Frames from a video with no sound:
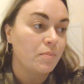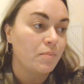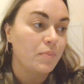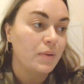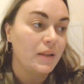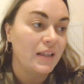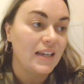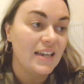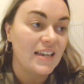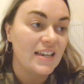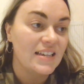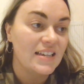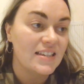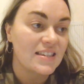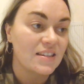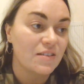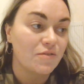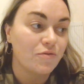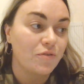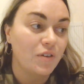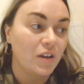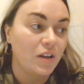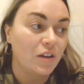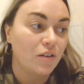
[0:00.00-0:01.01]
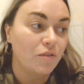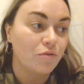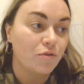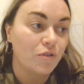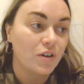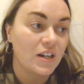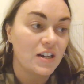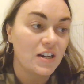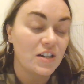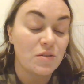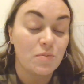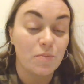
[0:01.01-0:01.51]
Please feel
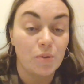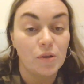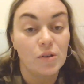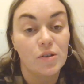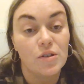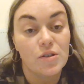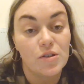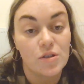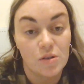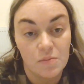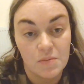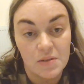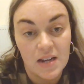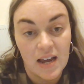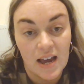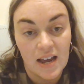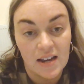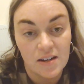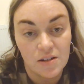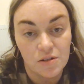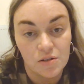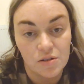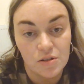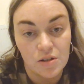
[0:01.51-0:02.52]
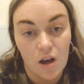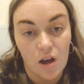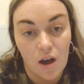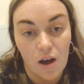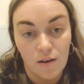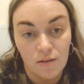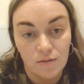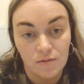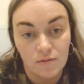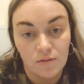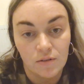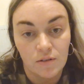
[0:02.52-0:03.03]
free to put the subtitles
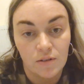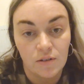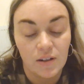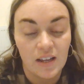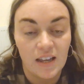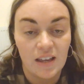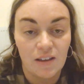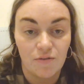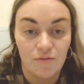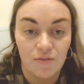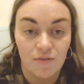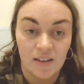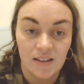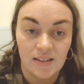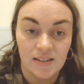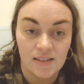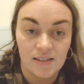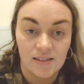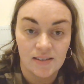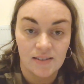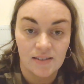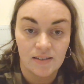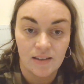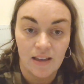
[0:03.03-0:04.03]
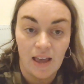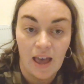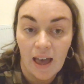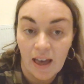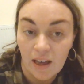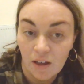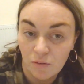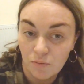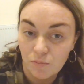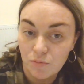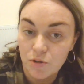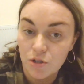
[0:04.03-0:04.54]
on if this
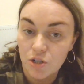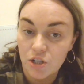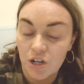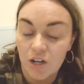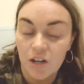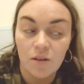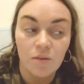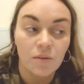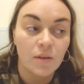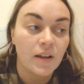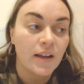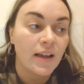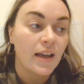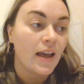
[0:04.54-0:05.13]
helps you,